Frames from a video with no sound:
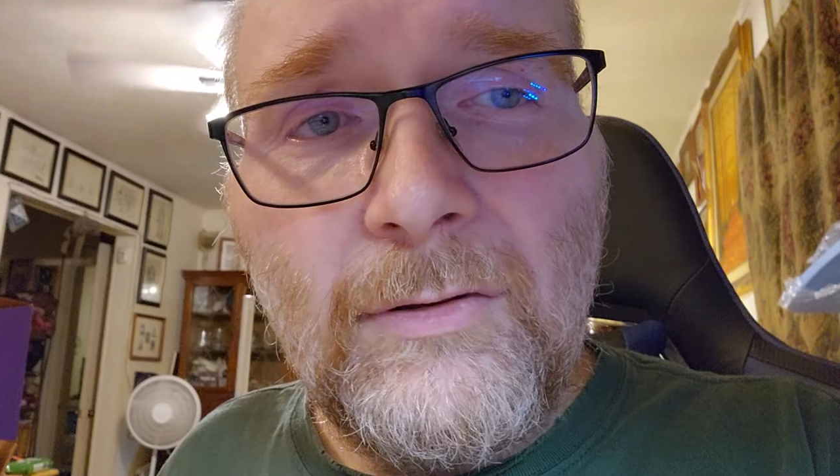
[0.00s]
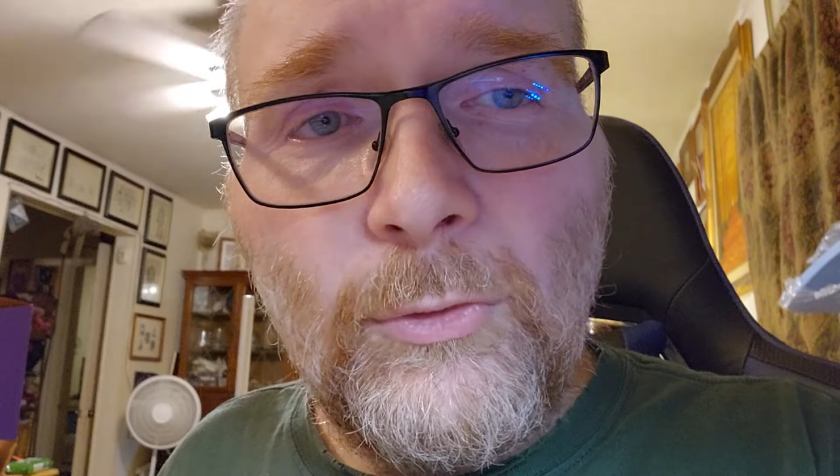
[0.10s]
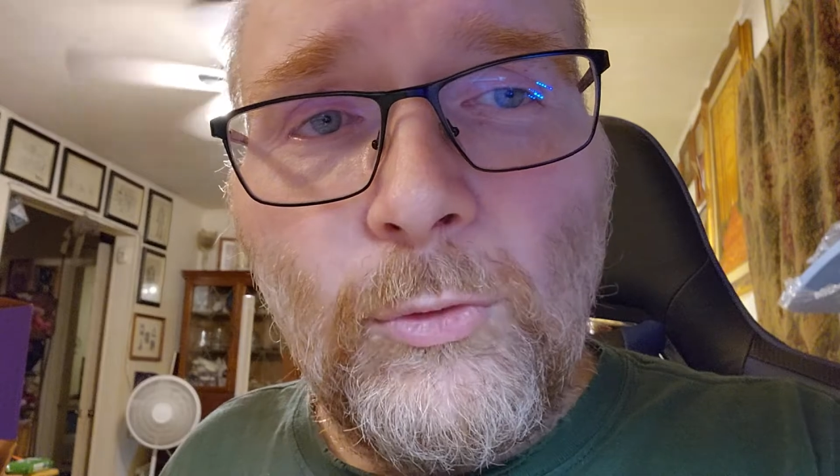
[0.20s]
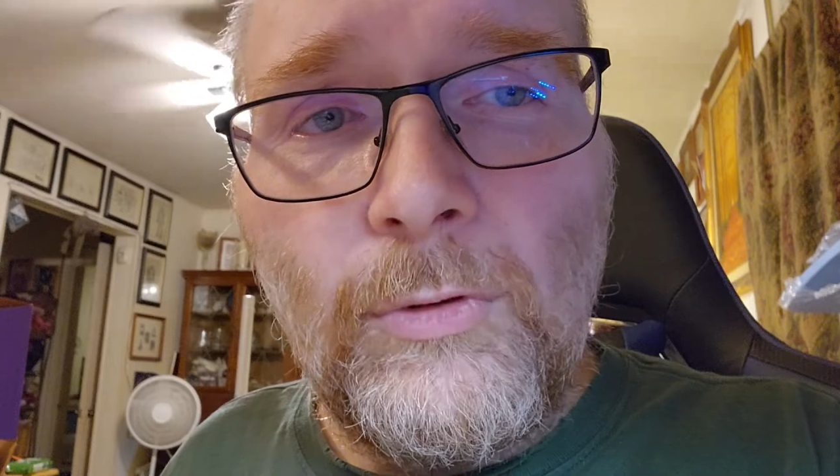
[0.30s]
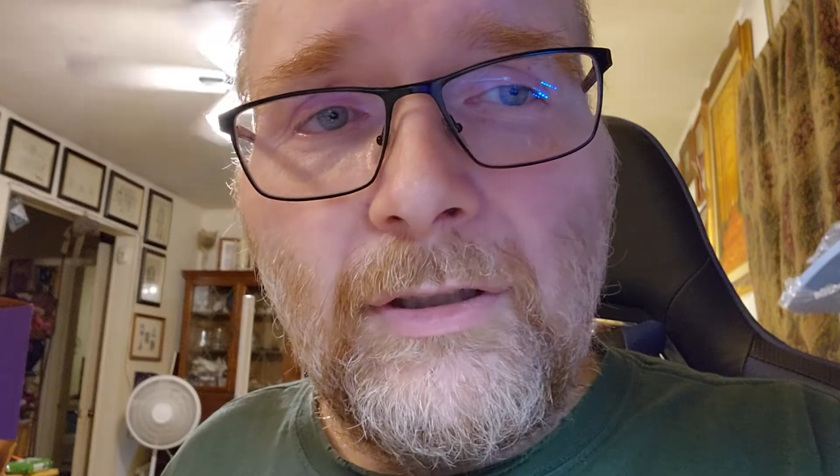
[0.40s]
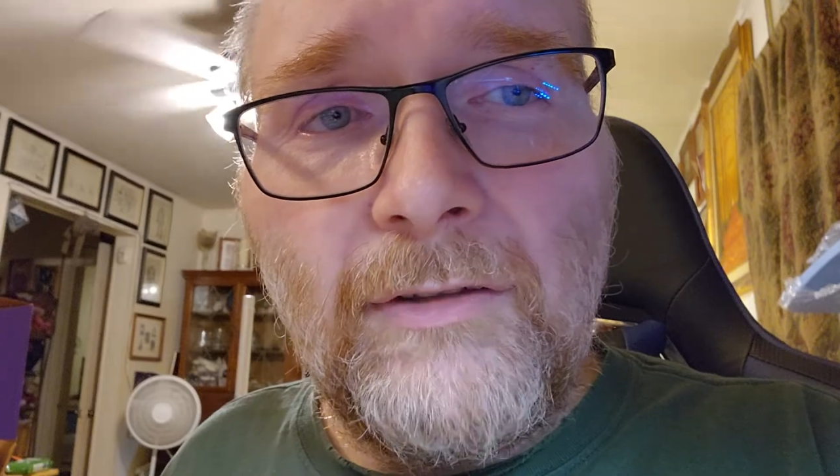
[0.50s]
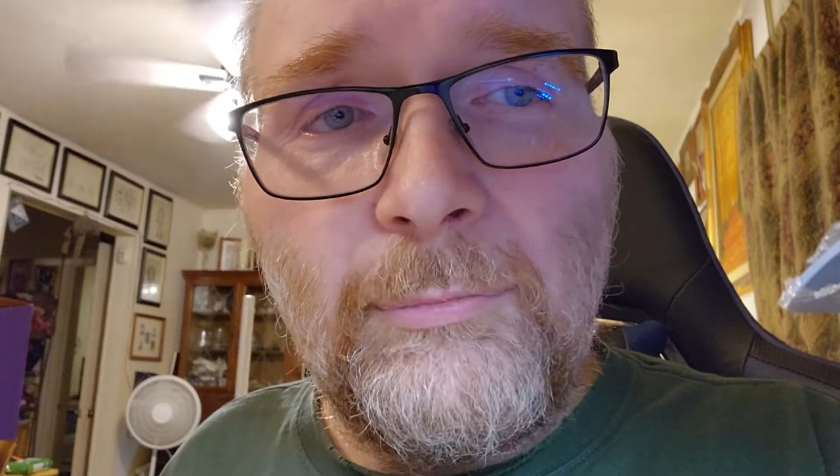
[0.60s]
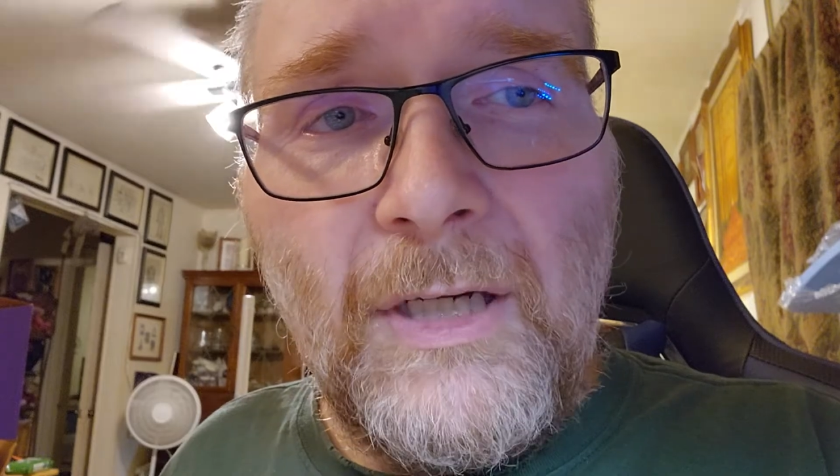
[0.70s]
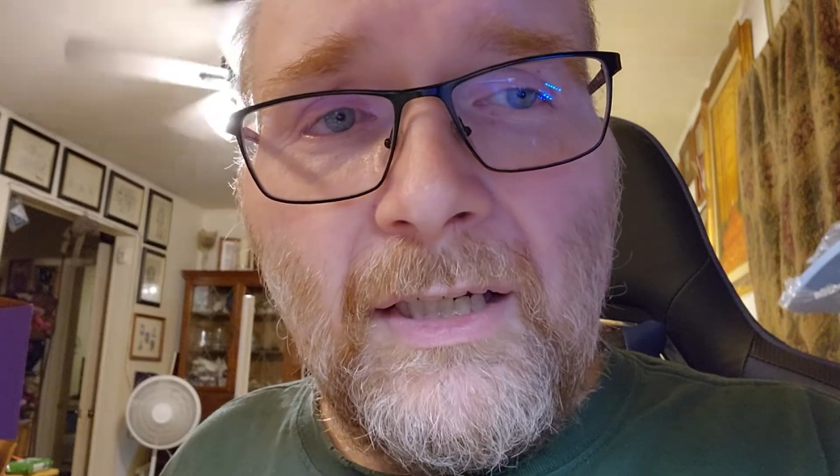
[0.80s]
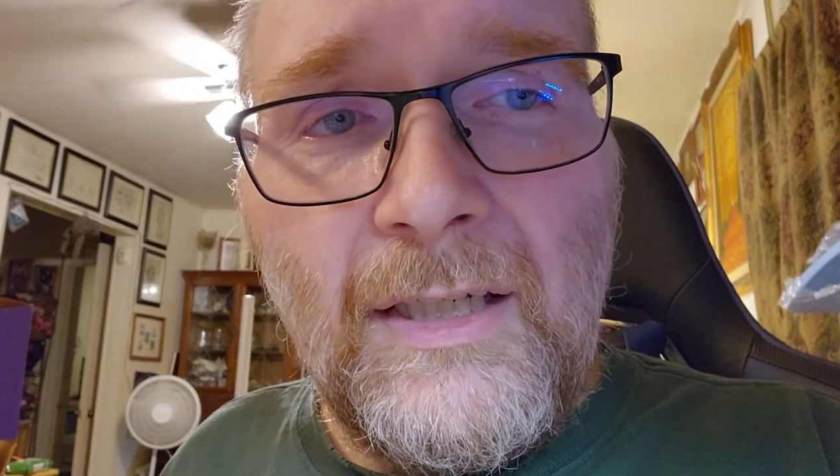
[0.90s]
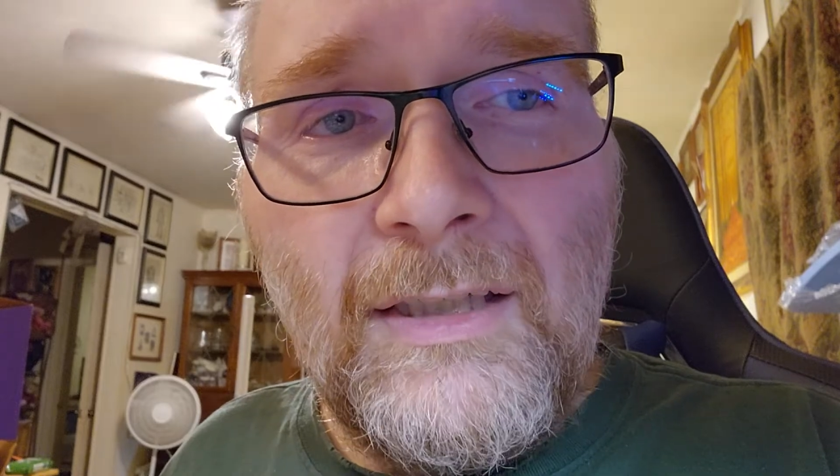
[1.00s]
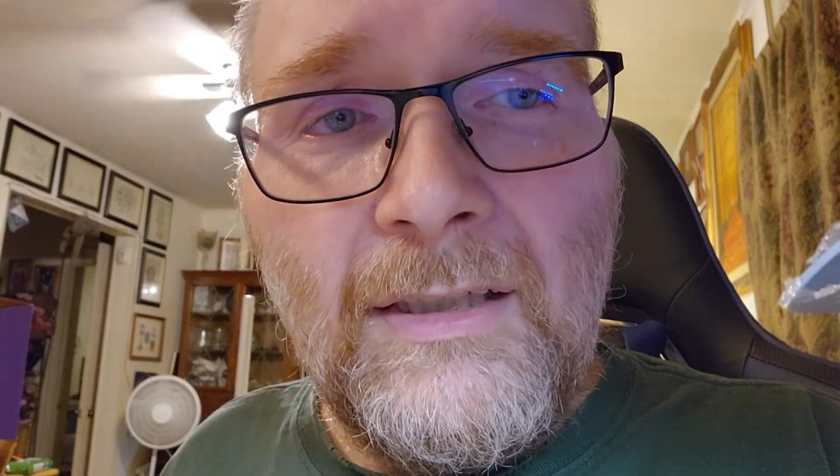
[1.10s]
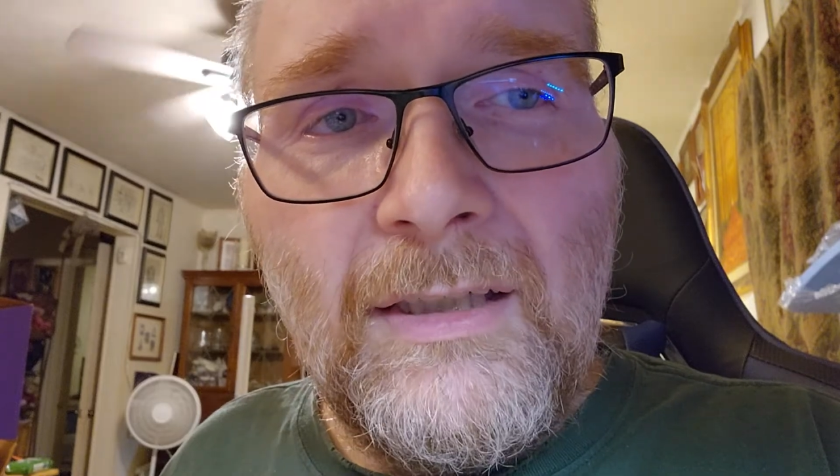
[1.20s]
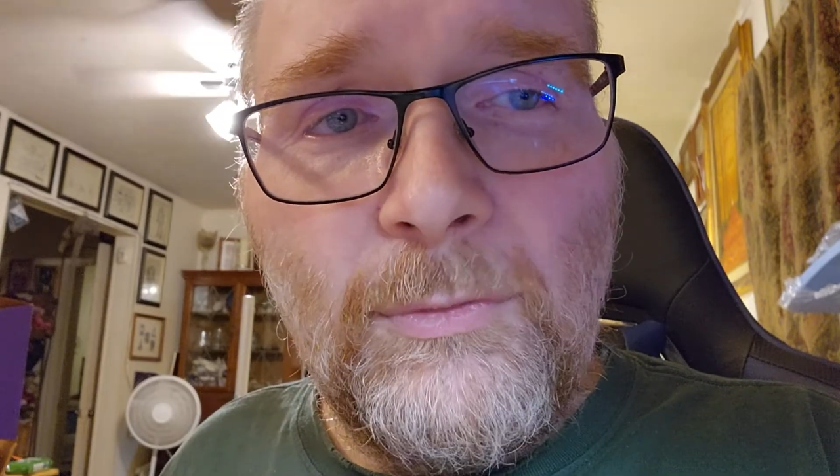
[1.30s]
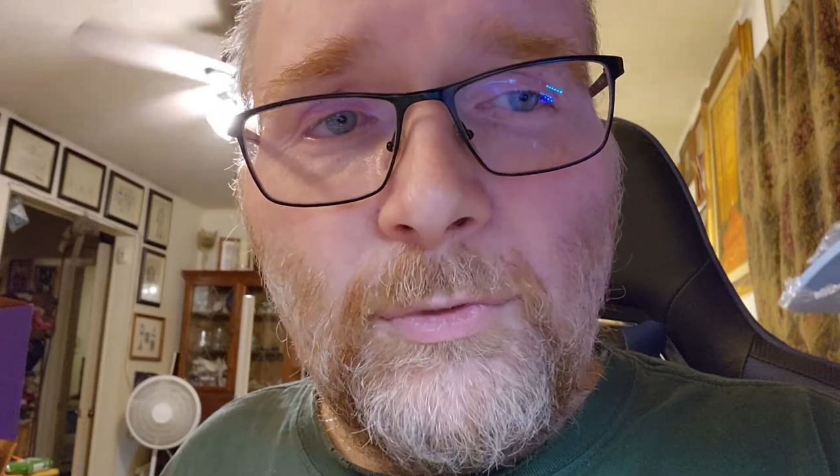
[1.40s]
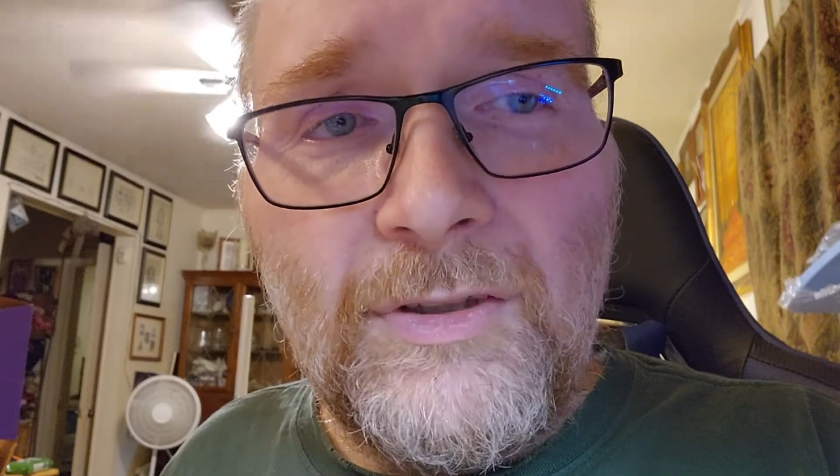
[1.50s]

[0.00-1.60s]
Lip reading: or if my kidney